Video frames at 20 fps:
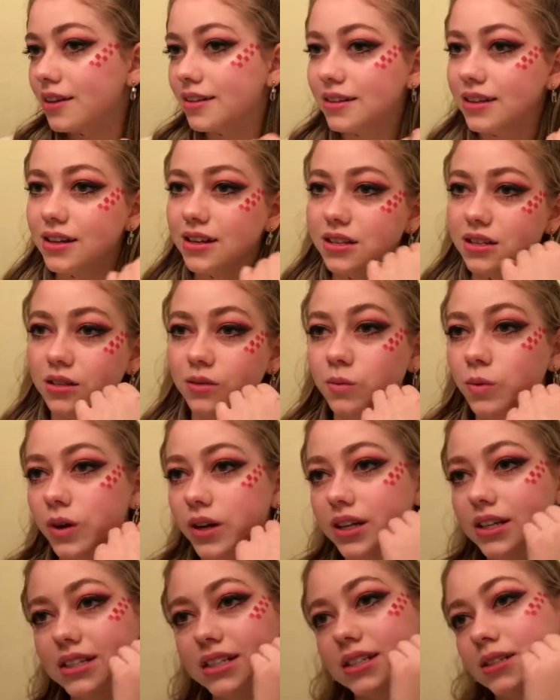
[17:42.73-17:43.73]
That's pretty
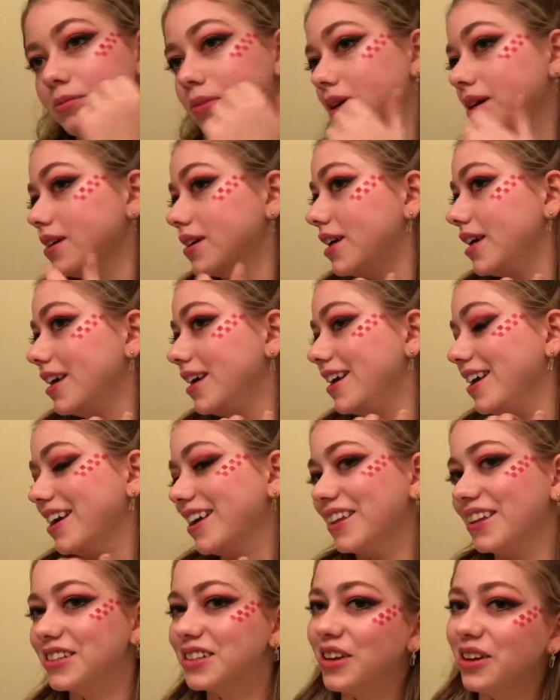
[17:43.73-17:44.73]
spunky.
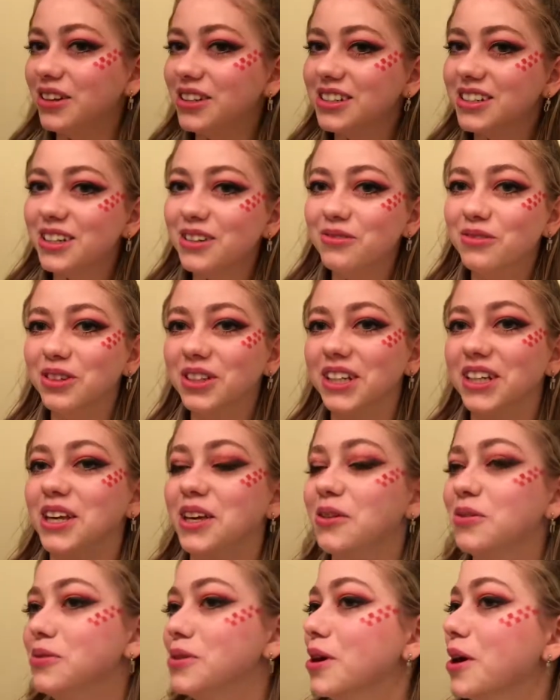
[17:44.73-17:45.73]
That's honestly really
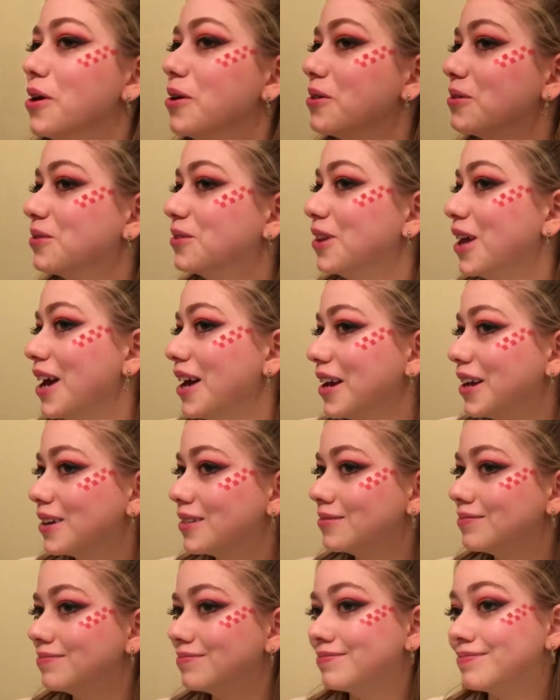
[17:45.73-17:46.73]
cute, though. Like,
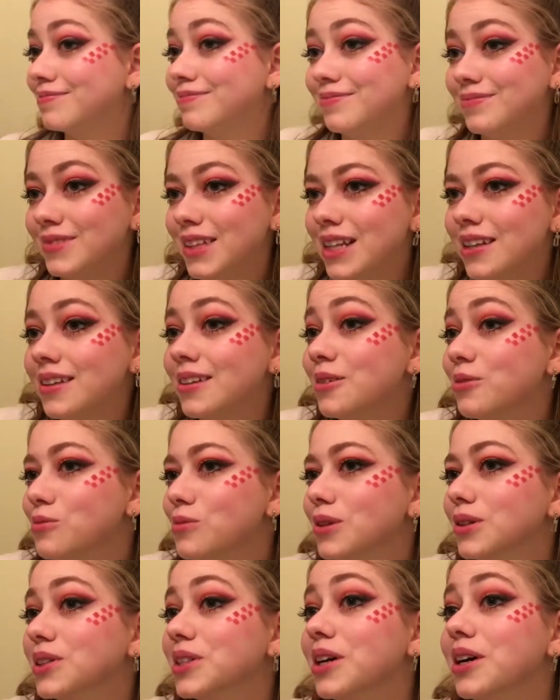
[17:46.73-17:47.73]

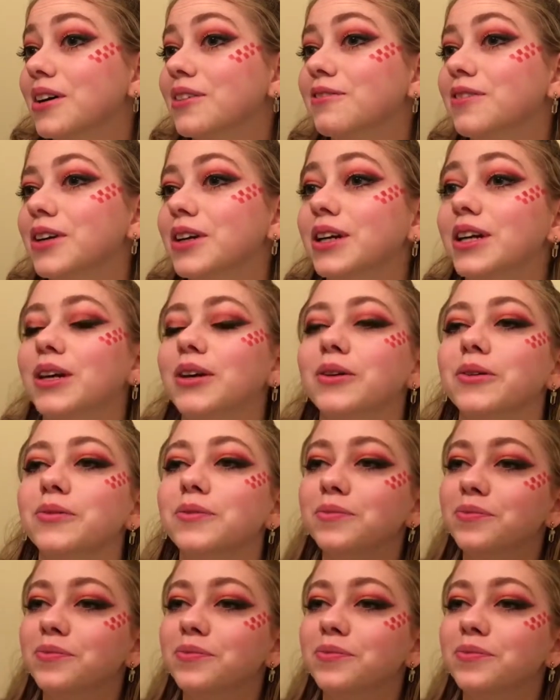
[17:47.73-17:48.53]
real talk, very cute.